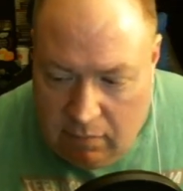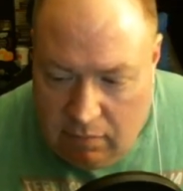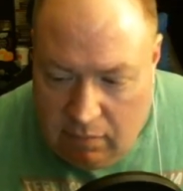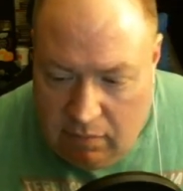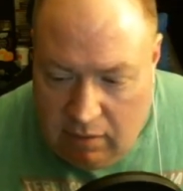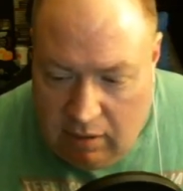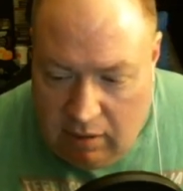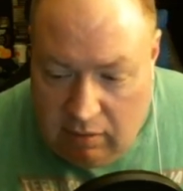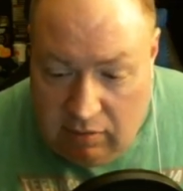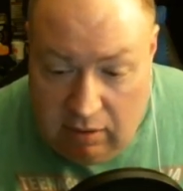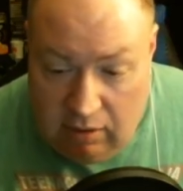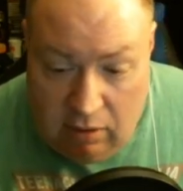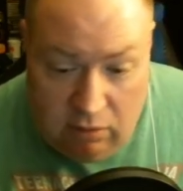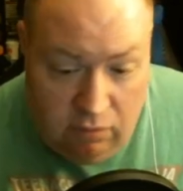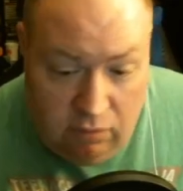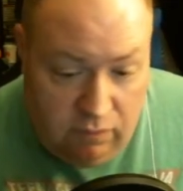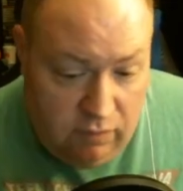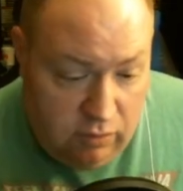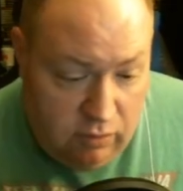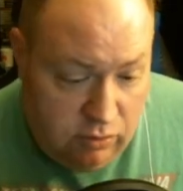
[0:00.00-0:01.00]
than the
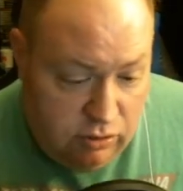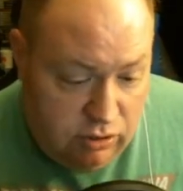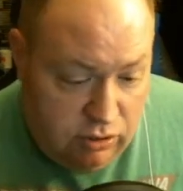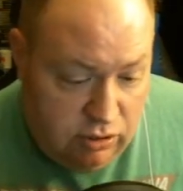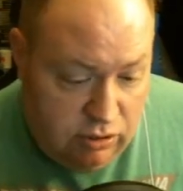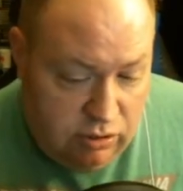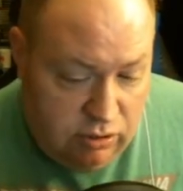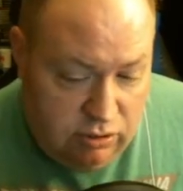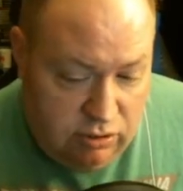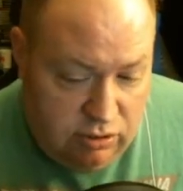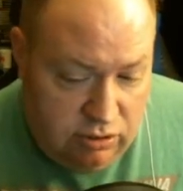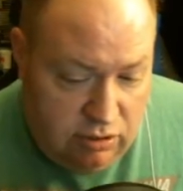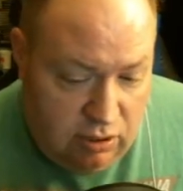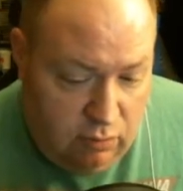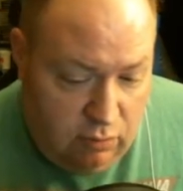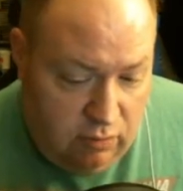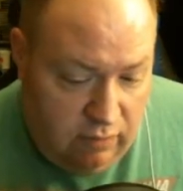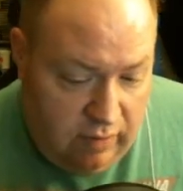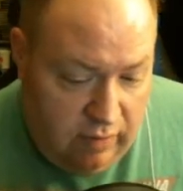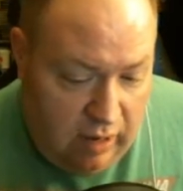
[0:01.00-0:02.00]
other versions
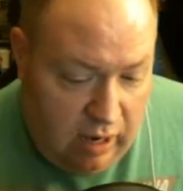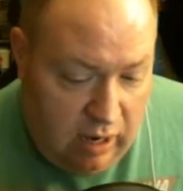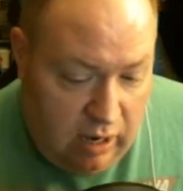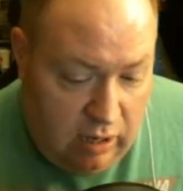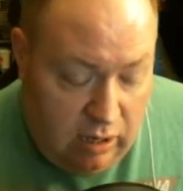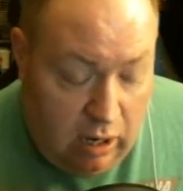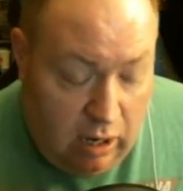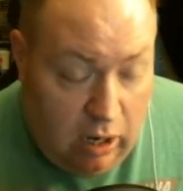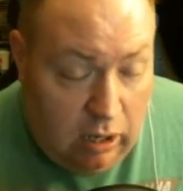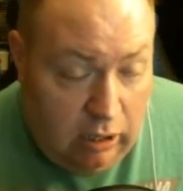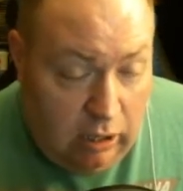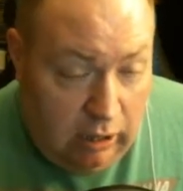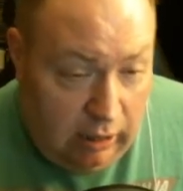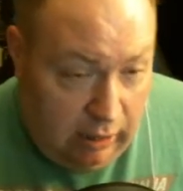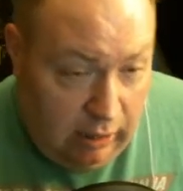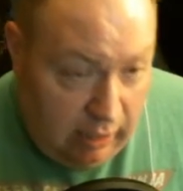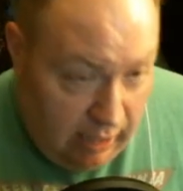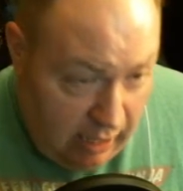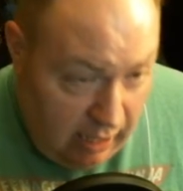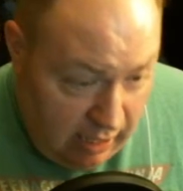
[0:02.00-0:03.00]
that we've had,
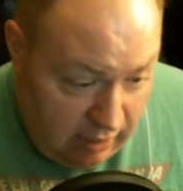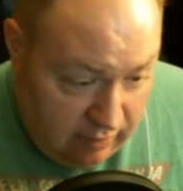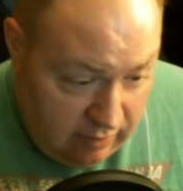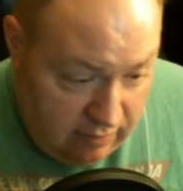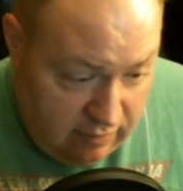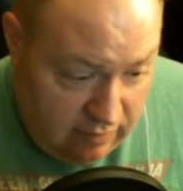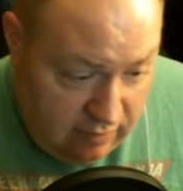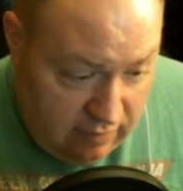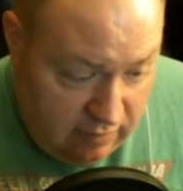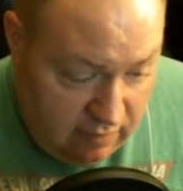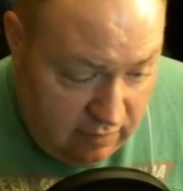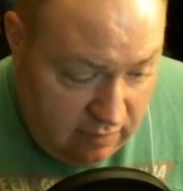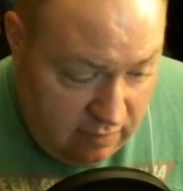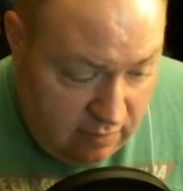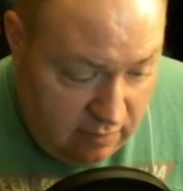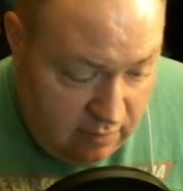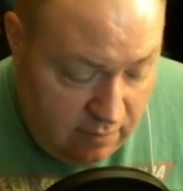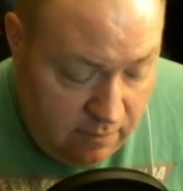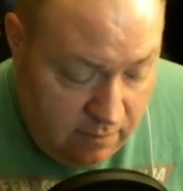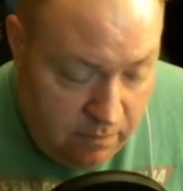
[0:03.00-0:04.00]
unless
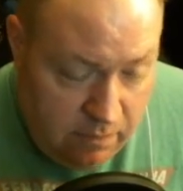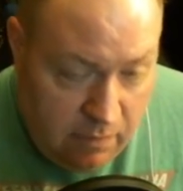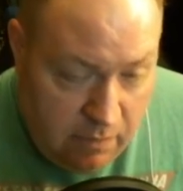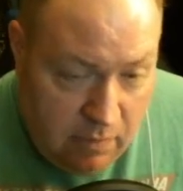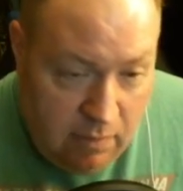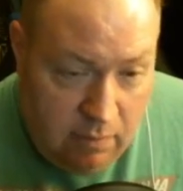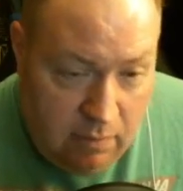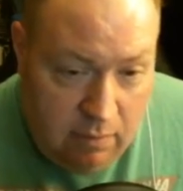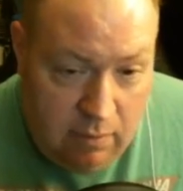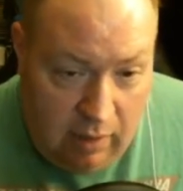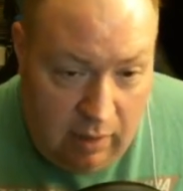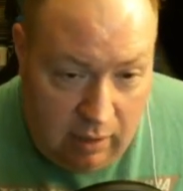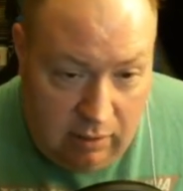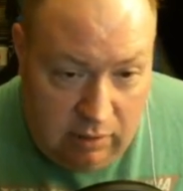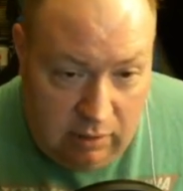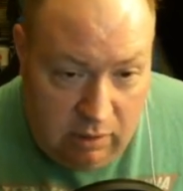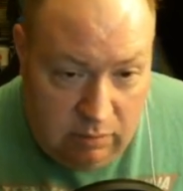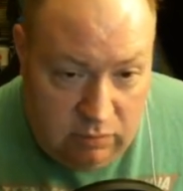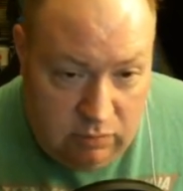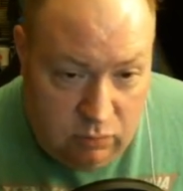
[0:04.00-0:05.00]
that
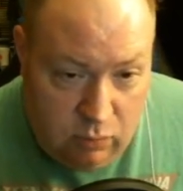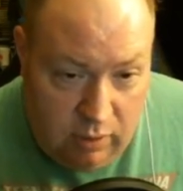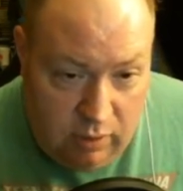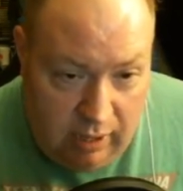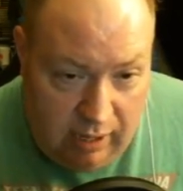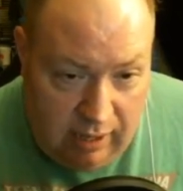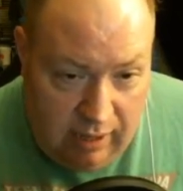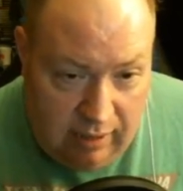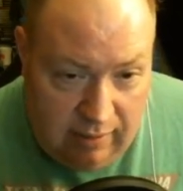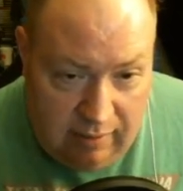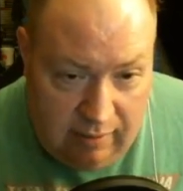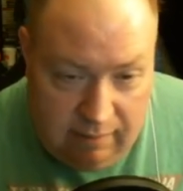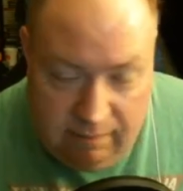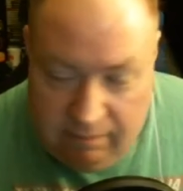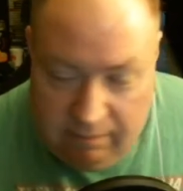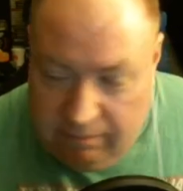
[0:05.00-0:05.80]
club is one-handed.